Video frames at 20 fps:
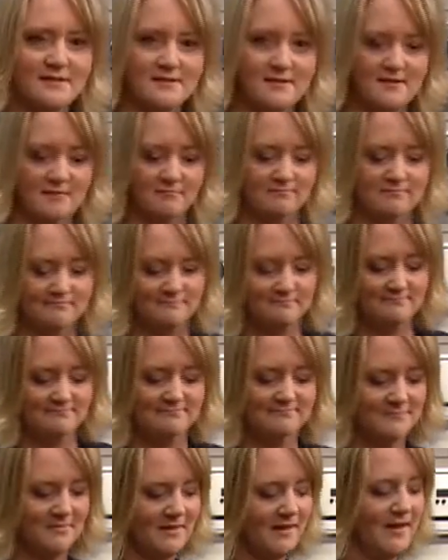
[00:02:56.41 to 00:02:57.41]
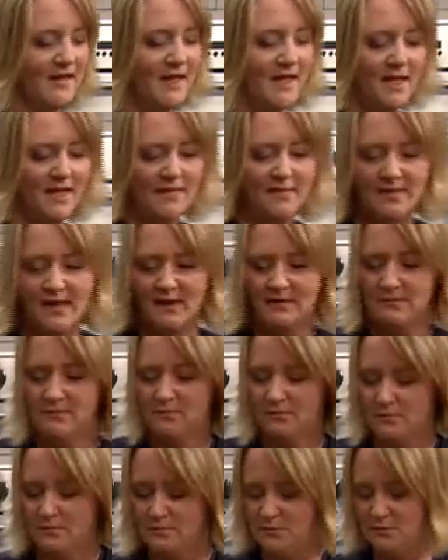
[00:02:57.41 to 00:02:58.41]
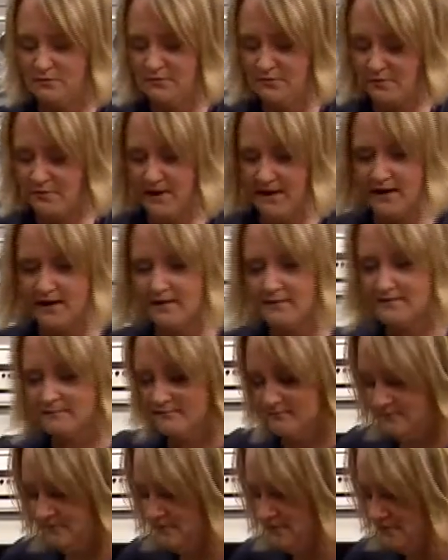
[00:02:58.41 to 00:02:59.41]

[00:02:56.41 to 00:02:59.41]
like so. Then remove the pan